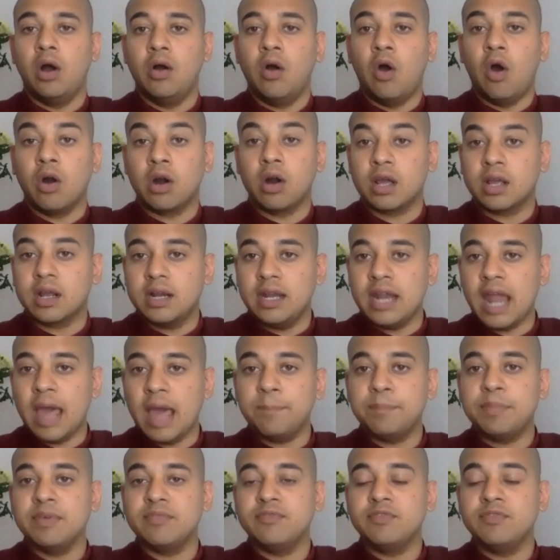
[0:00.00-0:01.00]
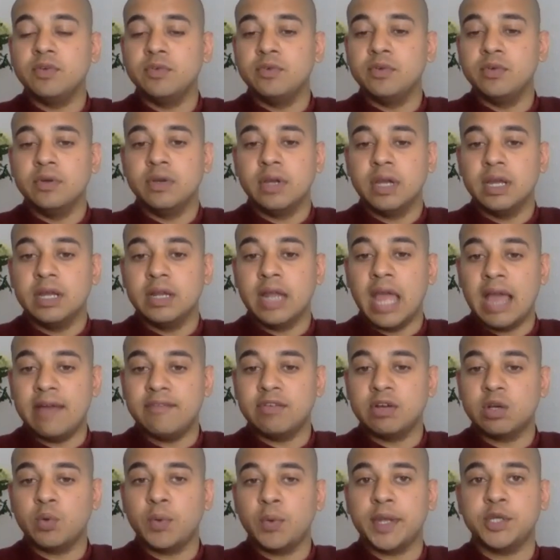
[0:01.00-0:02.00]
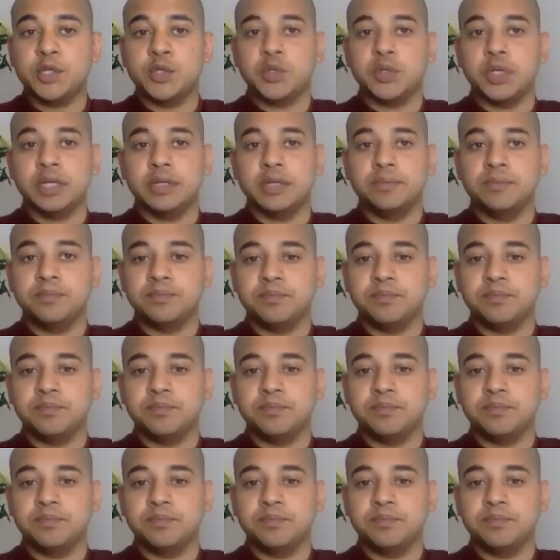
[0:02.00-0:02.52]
Or a clap if you have a question?